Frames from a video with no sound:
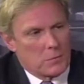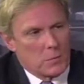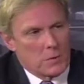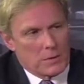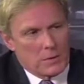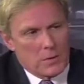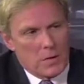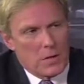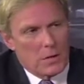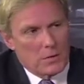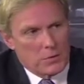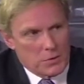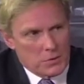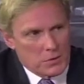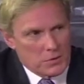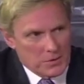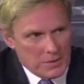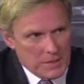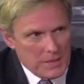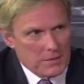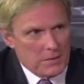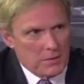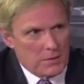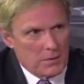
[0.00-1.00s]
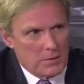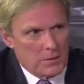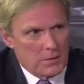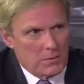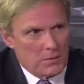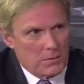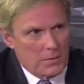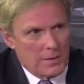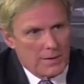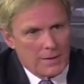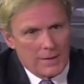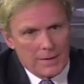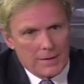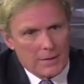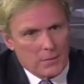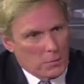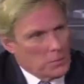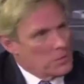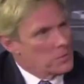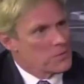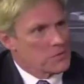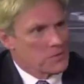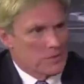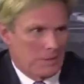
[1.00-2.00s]
what colleges need to do,
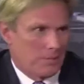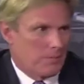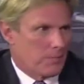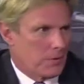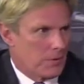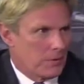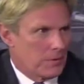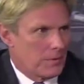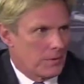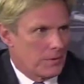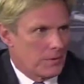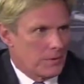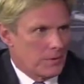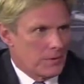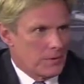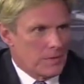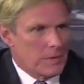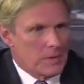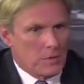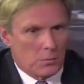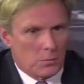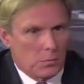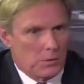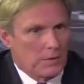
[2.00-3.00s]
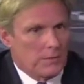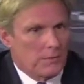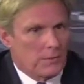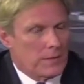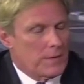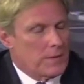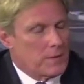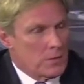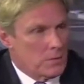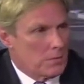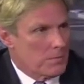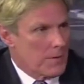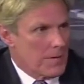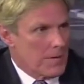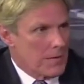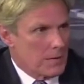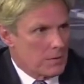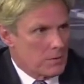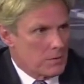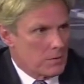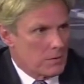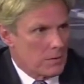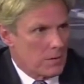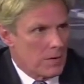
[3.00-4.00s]
real simple. You need to live within your
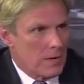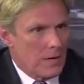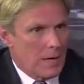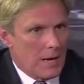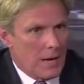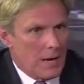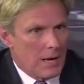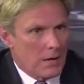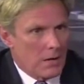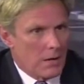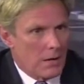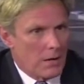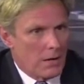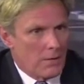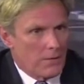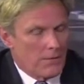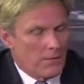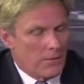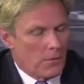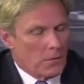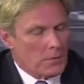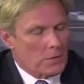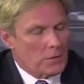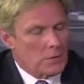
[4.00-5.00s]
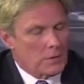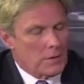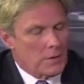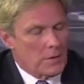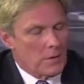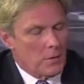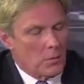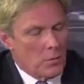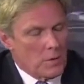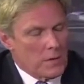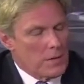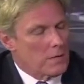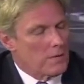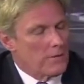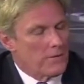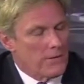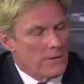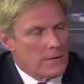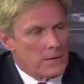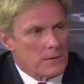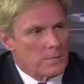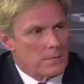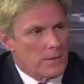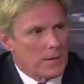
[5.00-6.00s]
means, and unfortunately, we are
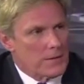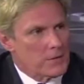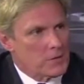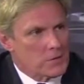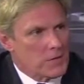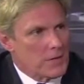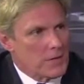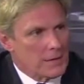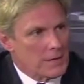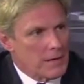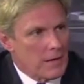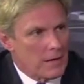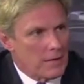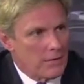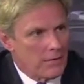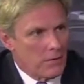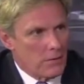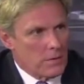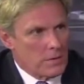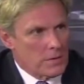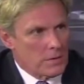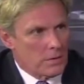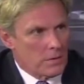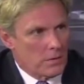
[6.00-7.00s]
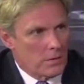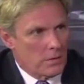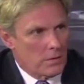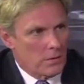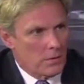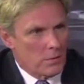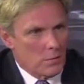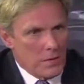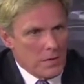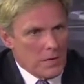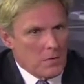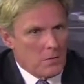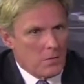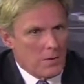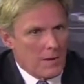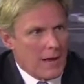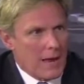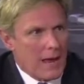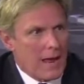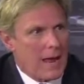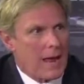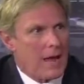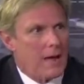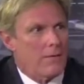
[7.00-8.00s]
funded by the state of California. We don't
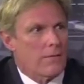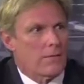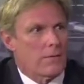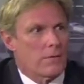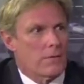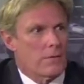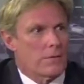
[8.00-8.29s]
have.